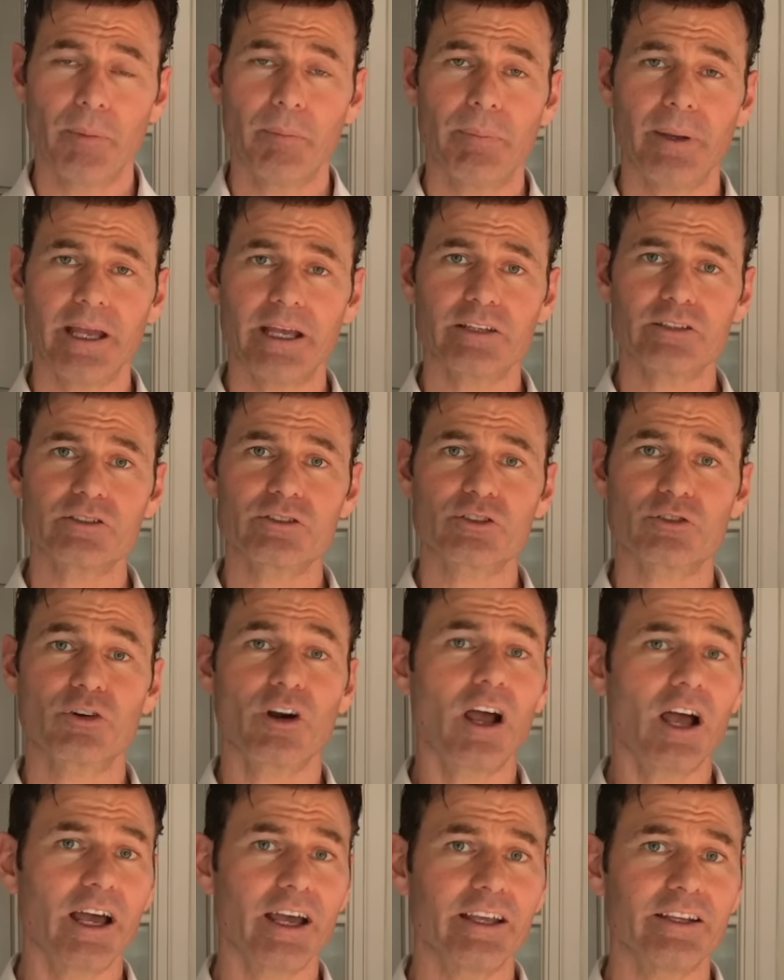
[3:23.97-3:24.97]

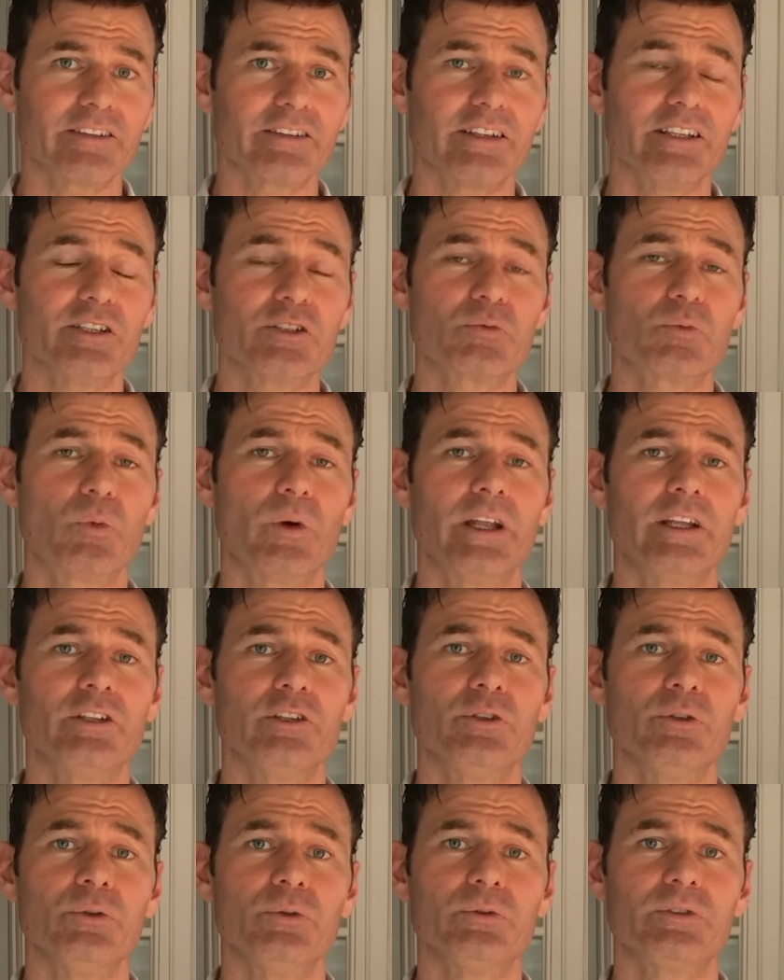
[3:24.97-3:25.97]
Pasteurized is when
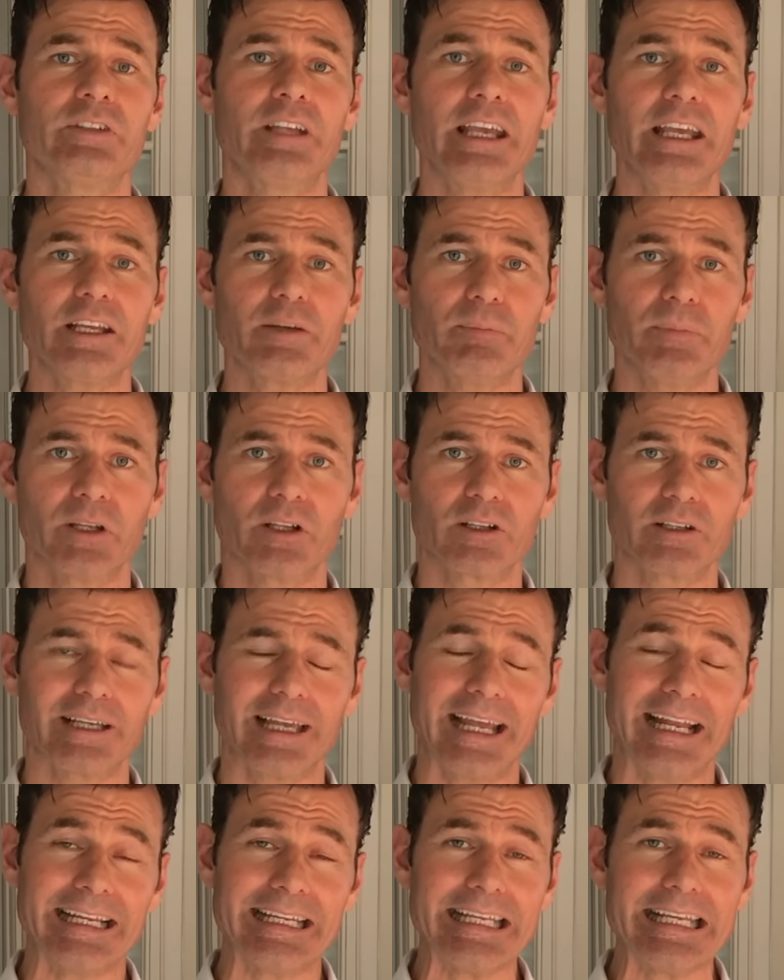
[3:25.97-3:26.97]
you take milk
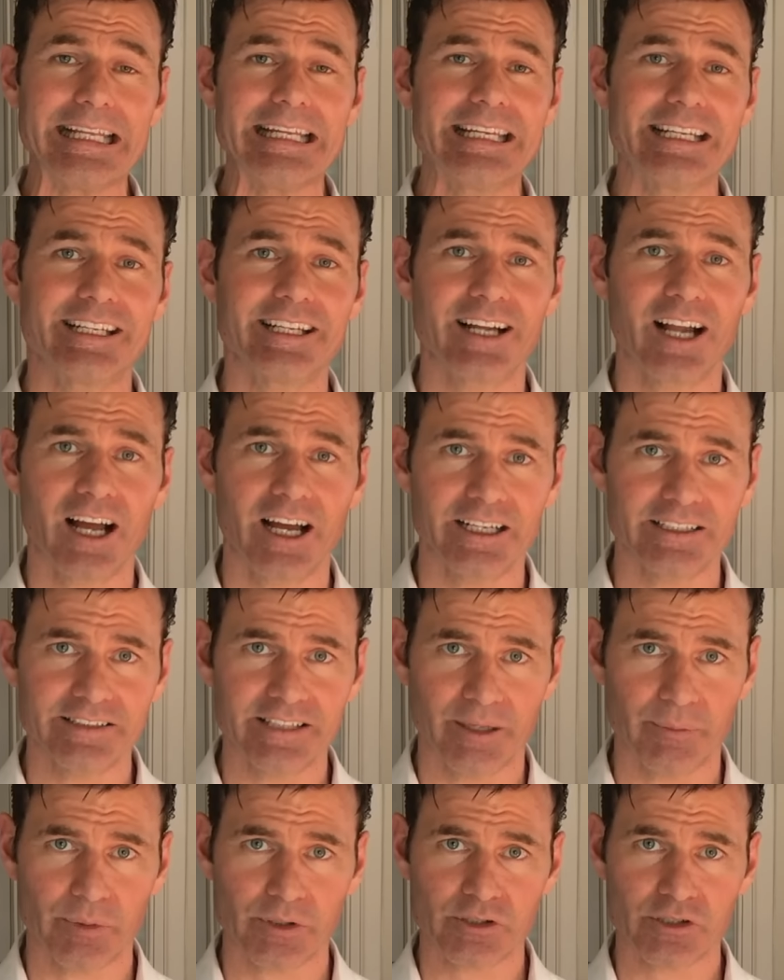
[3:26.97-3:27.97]
and heat it at high
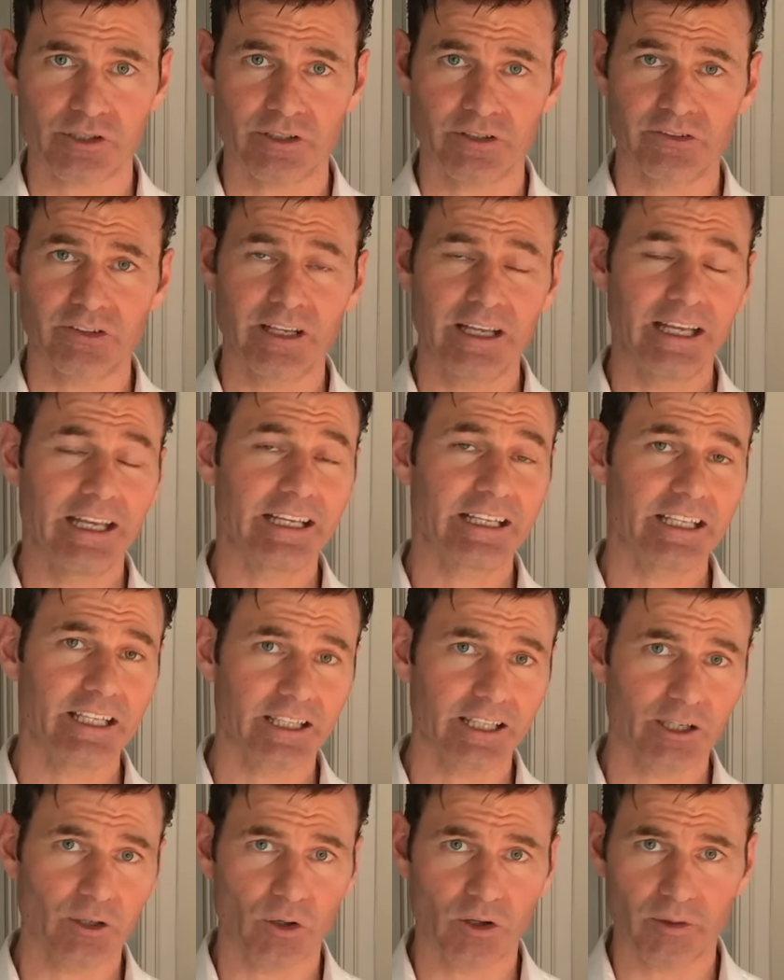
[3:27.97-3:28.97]
temperatures,
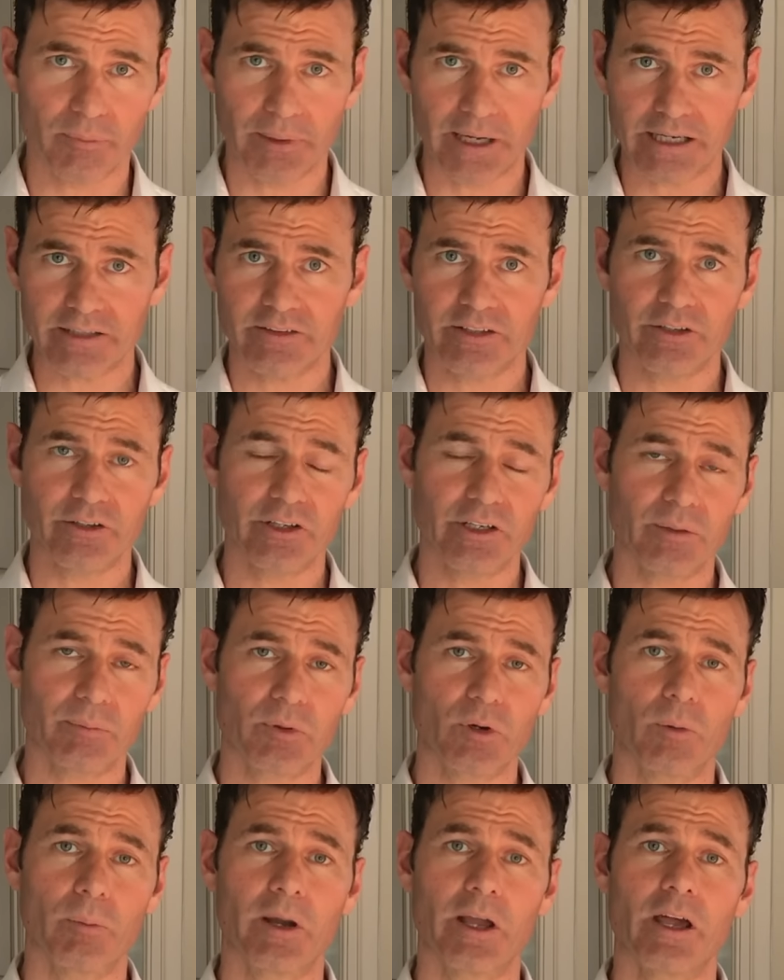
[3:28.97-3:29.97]
killing all the bacteria,
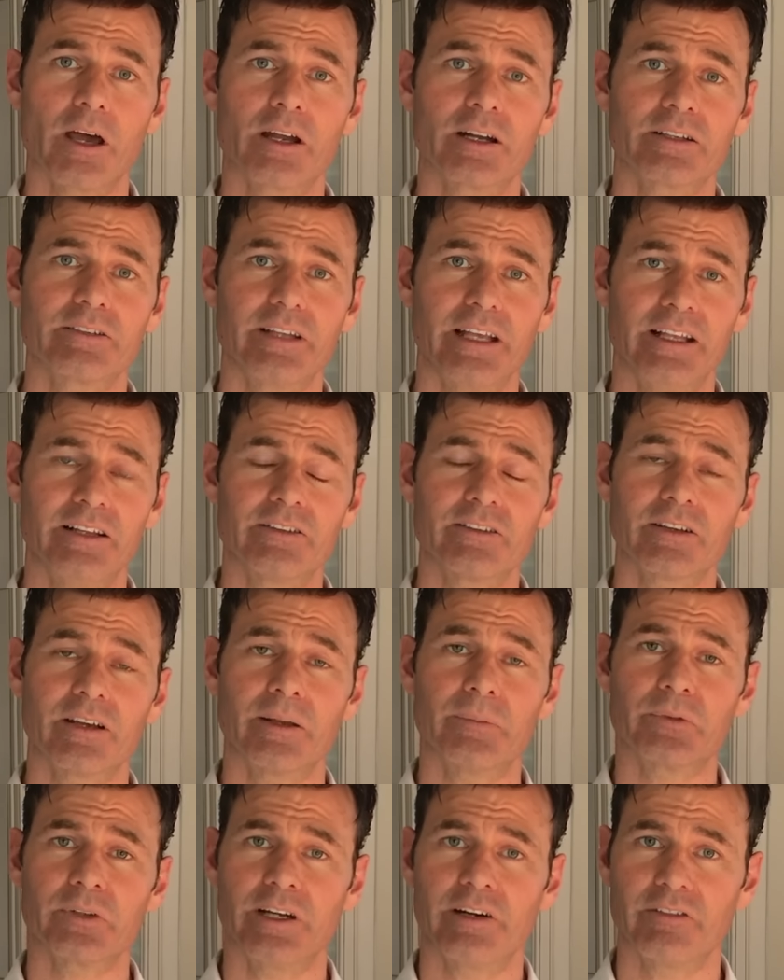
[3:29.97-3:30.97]
probiotics,
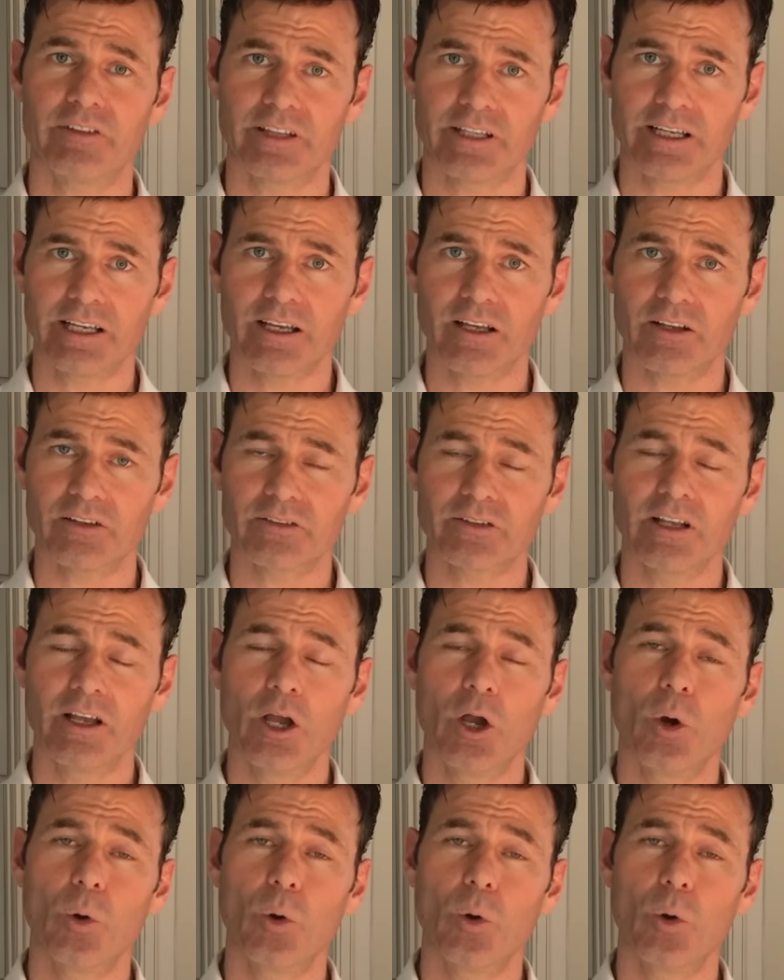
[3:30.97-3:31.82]
enzymes, and everything else,